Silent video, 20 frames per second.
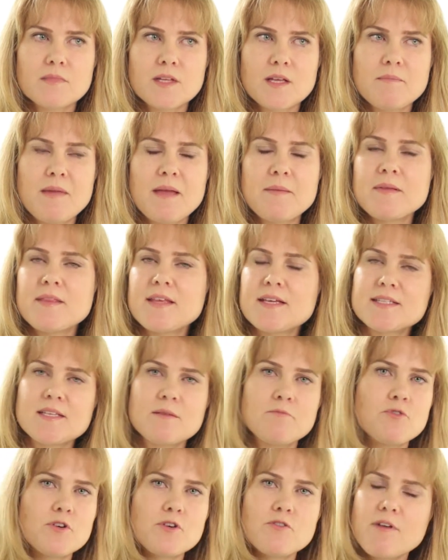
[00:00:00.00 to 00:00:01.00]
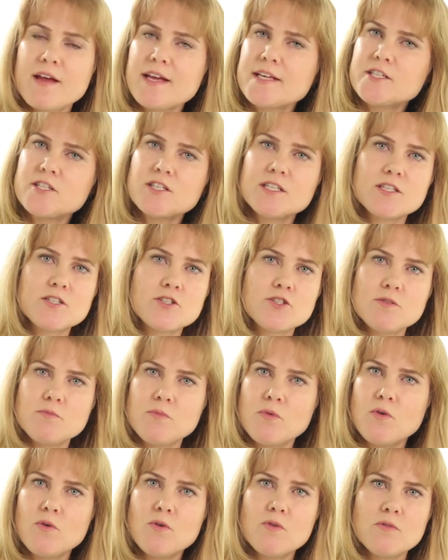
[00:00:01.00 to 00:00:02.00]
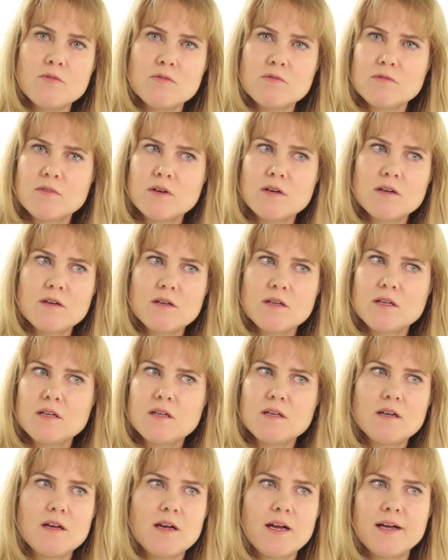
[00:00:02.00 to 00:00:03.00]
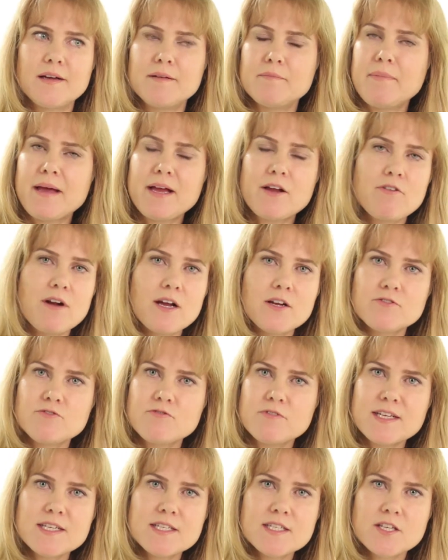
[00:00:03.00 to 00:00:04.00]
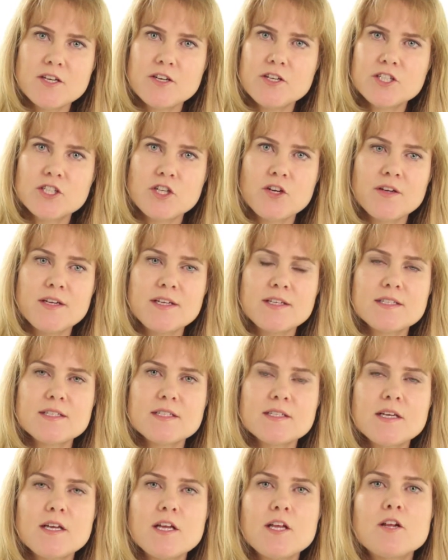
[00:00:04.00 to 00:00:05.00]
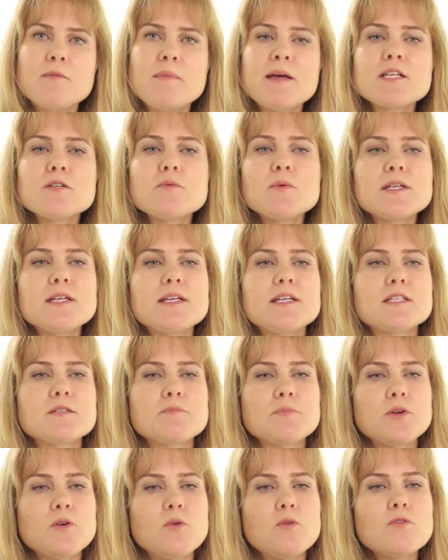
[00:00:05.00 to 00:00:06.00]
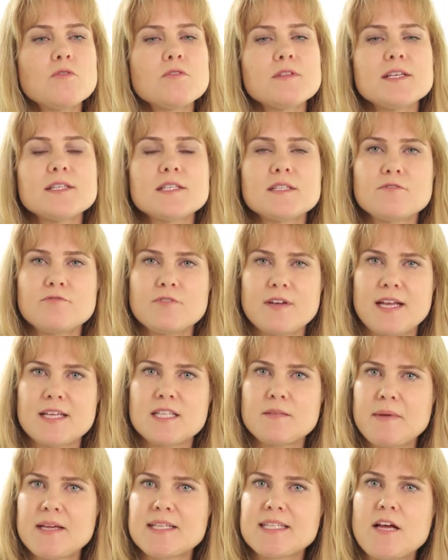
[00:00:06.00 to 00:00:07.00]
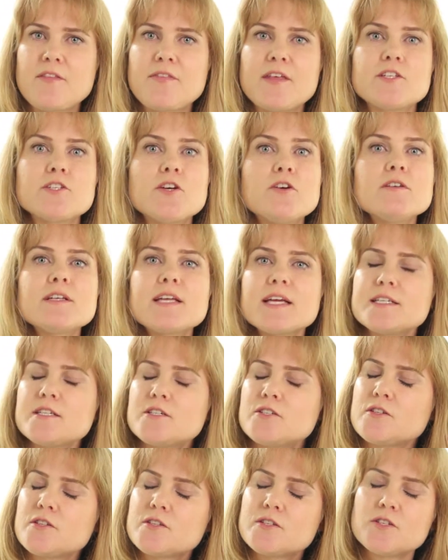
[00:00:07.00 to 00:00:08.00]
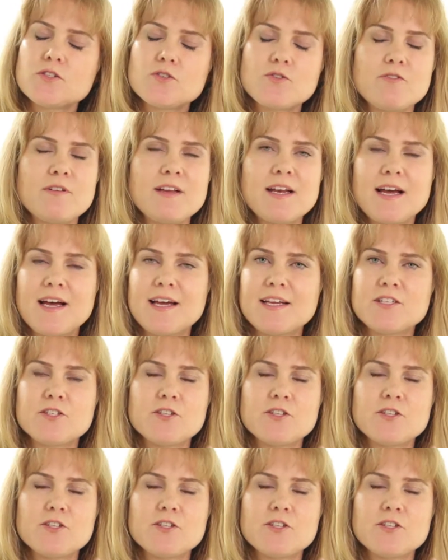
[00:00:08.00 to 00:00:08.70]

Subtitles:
Maybe there's some regret you didn't do more background research on it. No matter what it is, put all these different aspects out there. Don't get into the storyline.